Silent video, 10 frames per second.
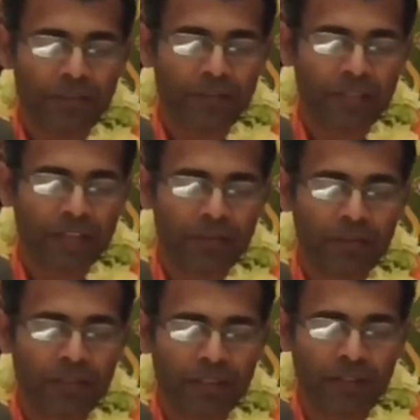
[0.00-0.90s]
So we
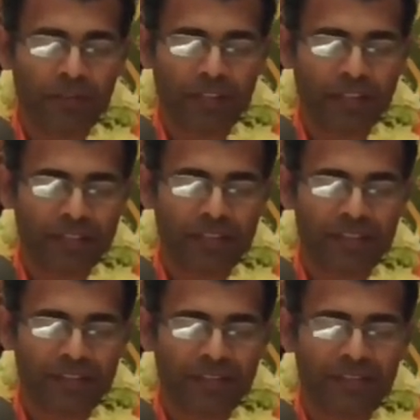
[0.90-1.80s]
have to be
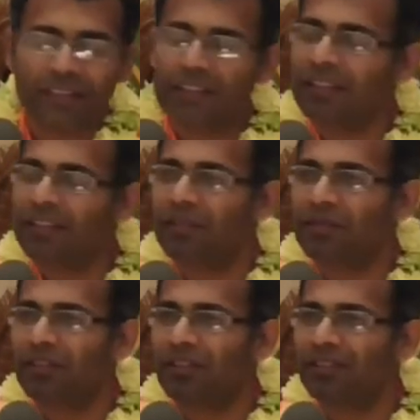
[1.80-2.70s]
enthusiastic when it
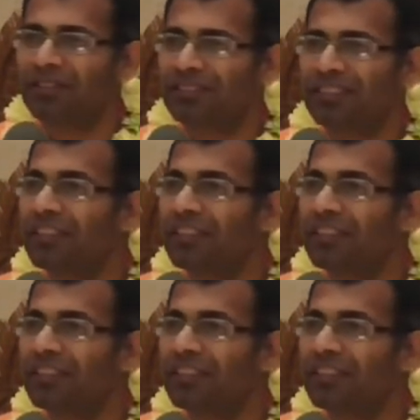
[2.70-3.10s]
comes along.